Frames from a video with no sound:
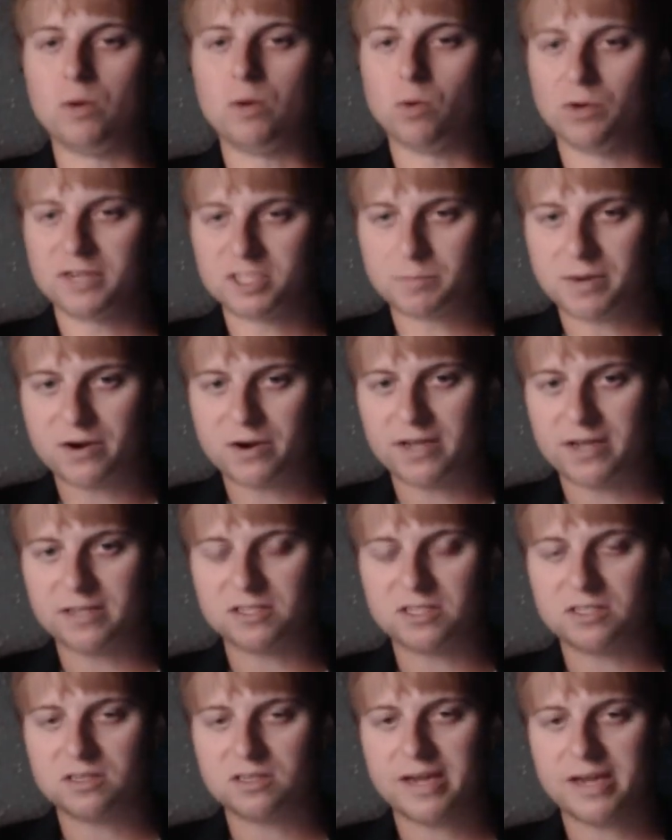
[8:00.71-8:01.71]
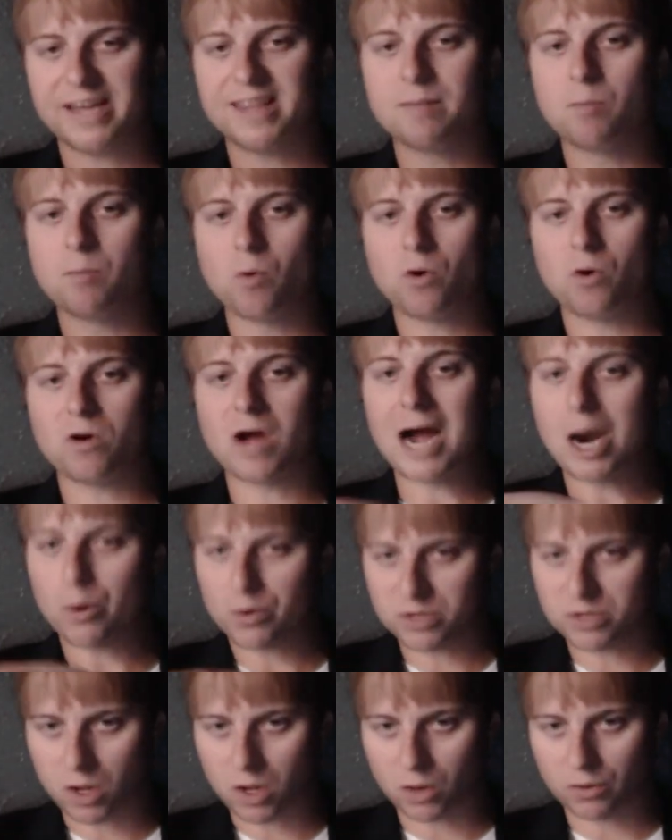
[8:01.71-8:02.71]
we will experience, and the more
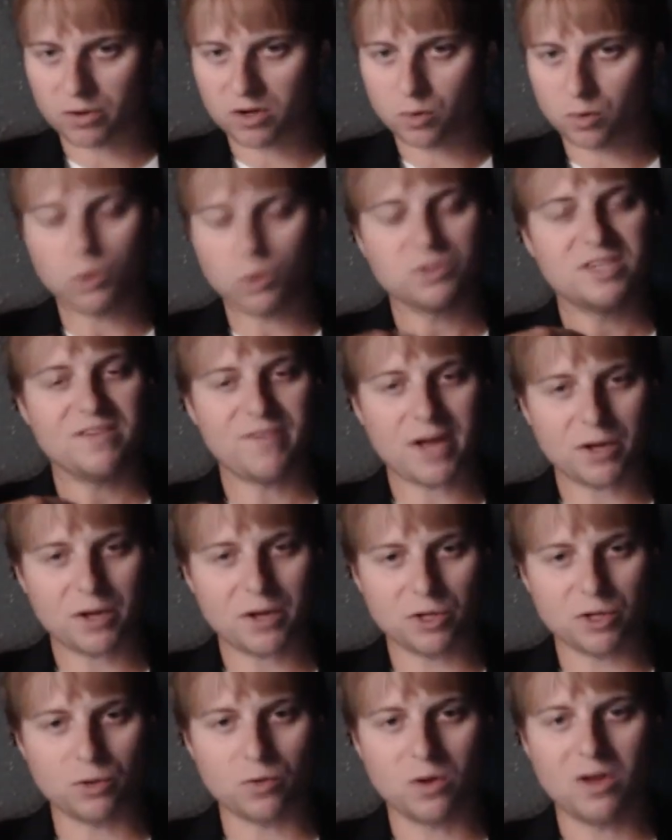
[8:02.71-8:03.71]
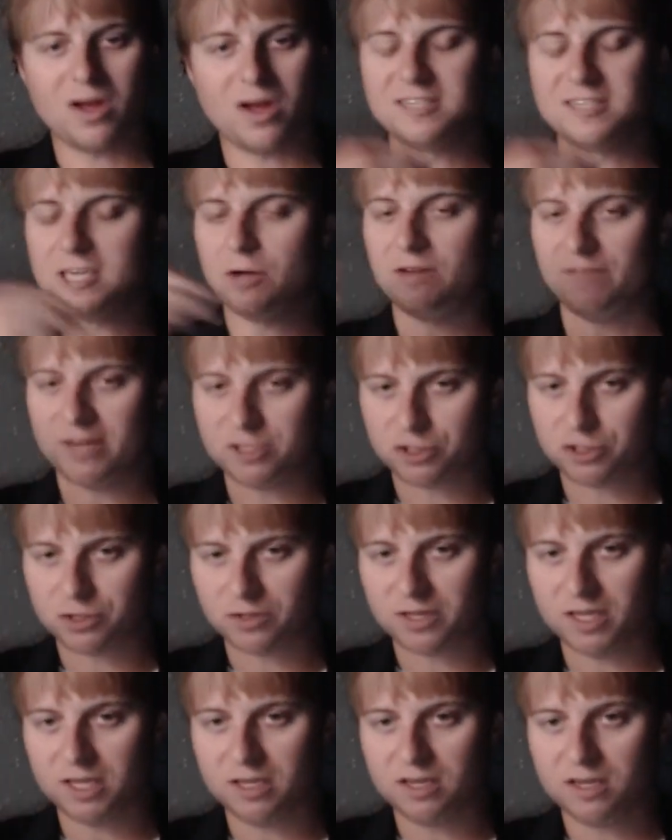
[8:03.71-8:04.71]
our dollar will devalue until
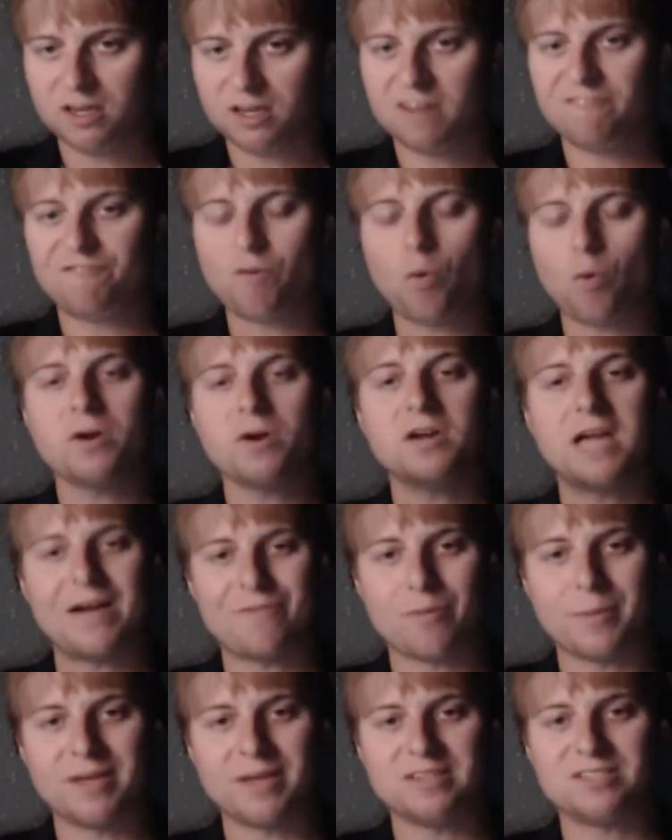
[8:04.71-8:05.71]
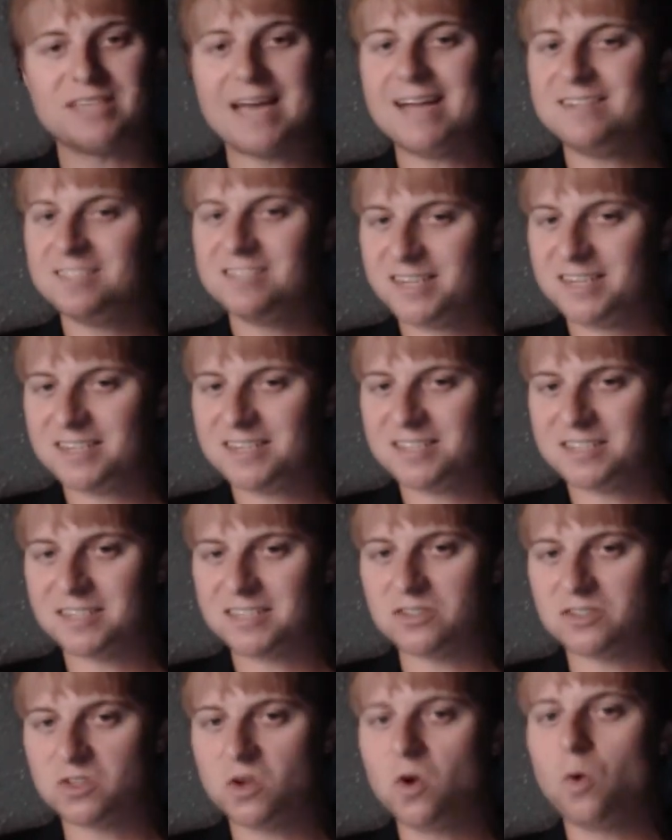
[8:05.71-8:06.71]
eventually foreign governments and
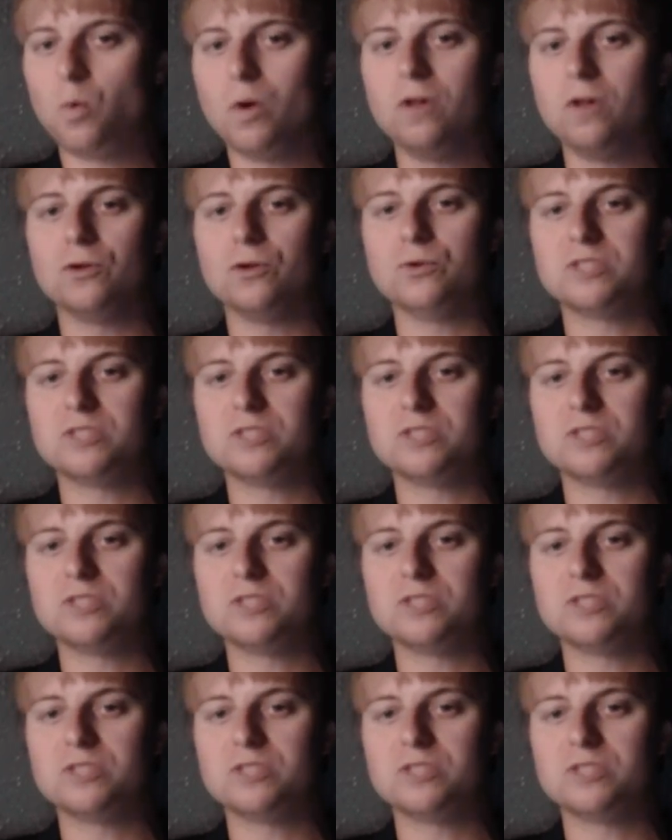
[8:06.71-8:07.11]
citizens will